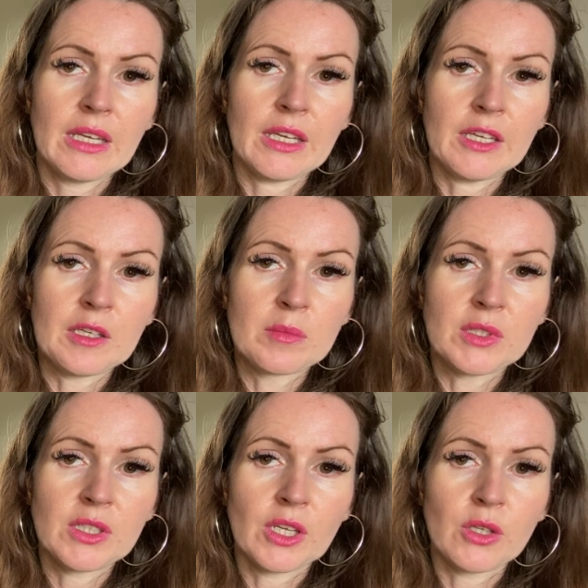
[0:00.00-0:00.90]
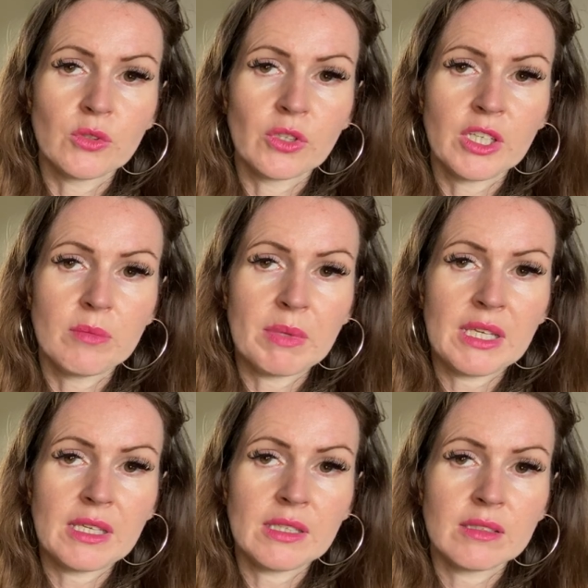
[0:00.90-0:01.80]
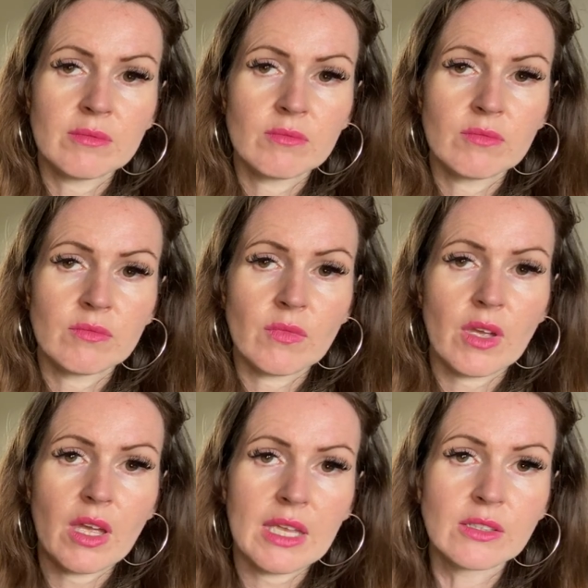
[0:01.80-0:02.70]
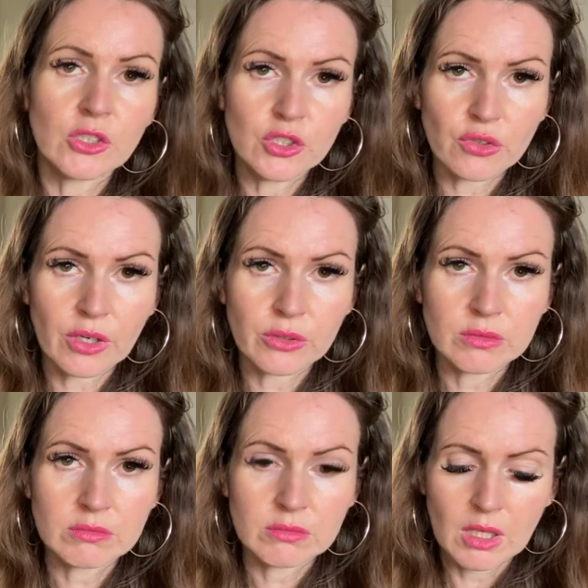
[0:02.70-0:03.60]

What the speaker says: You know, you're going to be in control.